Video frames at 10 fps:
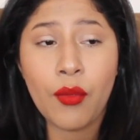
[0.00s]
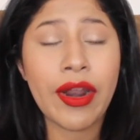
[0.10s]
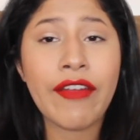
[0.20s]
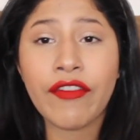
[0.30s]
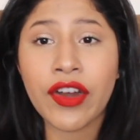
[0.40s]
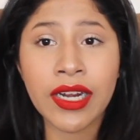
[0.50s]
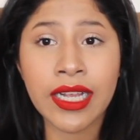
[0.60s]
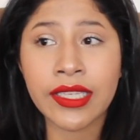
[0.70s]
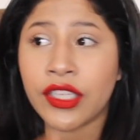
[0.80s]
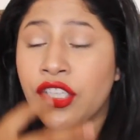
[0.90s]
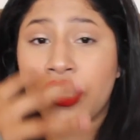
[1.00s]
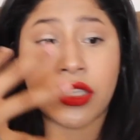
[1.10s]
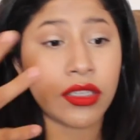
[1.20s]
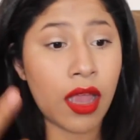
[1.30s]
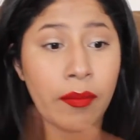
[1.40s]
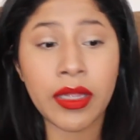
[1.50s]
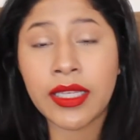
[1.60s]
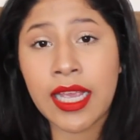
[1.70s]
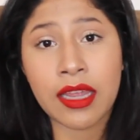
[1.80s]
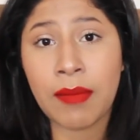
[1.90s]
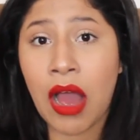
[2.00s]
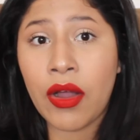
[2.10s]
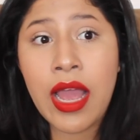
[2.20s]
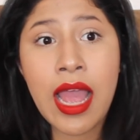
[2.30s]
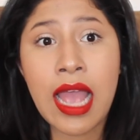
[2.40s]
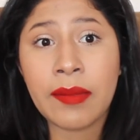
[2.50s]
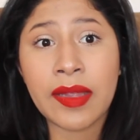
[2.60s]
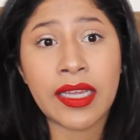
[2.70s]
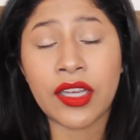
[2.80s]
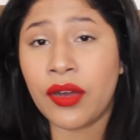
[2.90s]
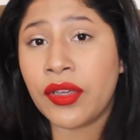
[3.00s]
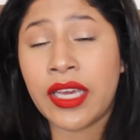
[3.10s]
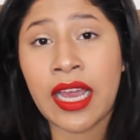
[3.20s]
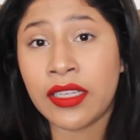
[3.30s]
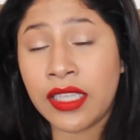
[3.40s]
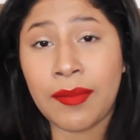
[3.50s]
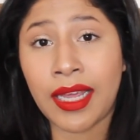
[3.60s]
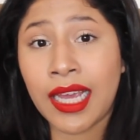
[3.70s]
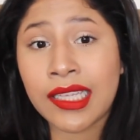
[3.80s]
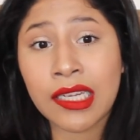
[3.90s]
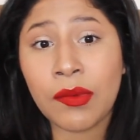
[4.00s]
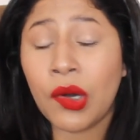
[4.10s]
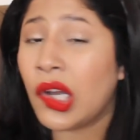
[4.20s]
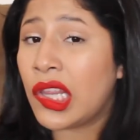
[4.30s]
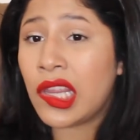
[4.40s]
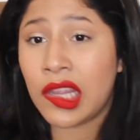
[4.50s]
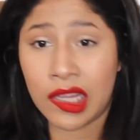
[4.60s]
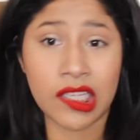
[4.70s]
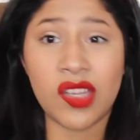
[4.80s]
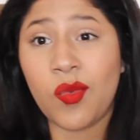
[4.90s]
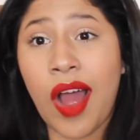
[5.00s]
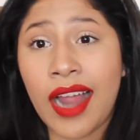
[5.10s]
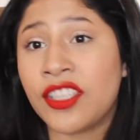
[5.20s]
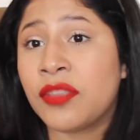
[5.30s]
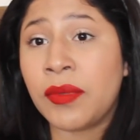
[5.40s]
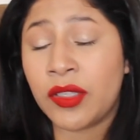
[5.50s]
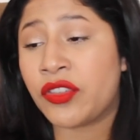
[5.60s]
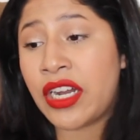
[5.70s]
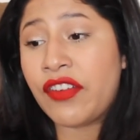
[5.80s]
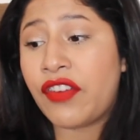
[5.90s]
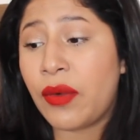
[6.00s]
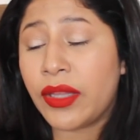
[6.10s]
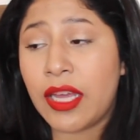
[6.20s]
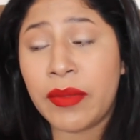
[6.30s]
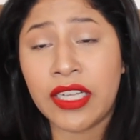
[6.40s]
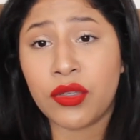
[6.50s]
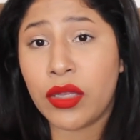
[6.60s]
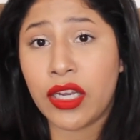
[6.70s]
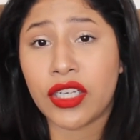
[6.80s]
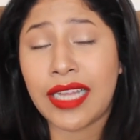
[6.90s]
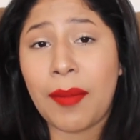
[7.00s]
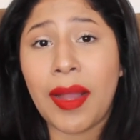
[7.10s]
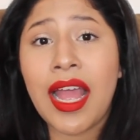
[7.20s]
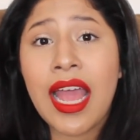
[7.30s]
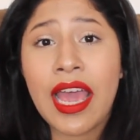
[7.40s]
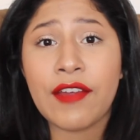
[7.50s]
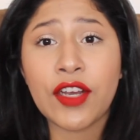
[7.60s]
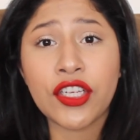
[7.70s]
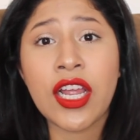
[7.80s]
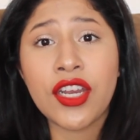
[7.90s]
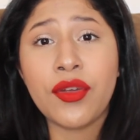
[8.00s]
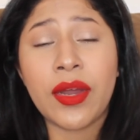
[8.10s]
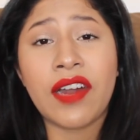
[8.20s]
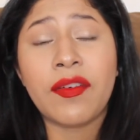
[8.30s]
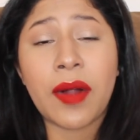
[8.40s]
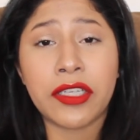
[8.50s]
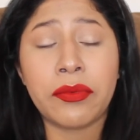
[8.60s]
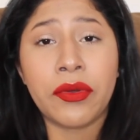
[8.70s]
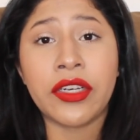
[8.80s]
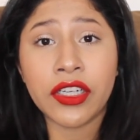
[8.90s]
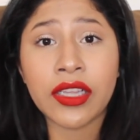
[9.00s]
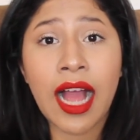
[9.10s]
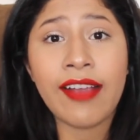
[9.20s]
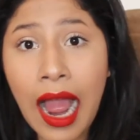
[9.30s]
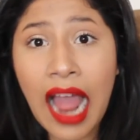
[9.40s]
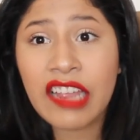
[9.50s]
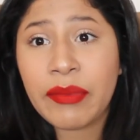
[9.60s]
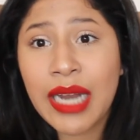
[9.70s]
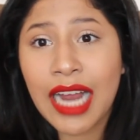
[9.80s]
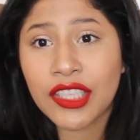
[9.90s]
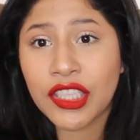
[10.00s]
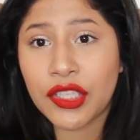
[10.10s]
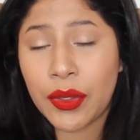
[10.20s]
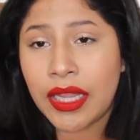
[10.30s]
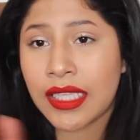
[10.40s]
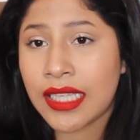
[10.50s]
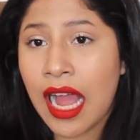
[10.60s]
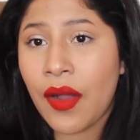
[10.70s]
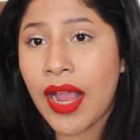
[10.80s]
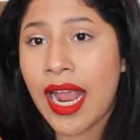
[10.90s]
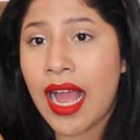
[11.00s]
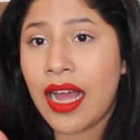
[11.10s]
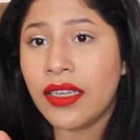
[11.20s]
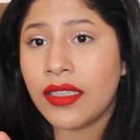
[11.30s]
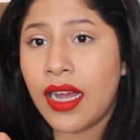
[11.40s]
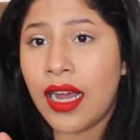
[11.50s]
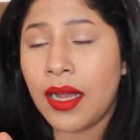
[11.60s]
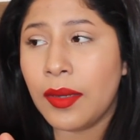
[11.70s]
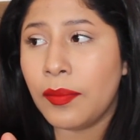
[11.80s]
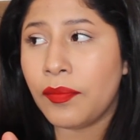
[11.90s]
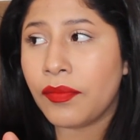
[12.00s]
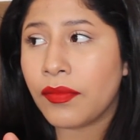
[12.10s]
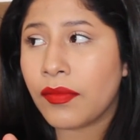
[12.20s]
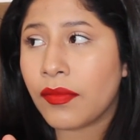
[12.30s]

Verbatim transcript: whatever it is, just immediately um, take them out and be like, yo, you can't see my kids anymore this is why just be straight up front with them and I totally understand but if you're trying to do whatever possible in your life I've been actually doing this now and um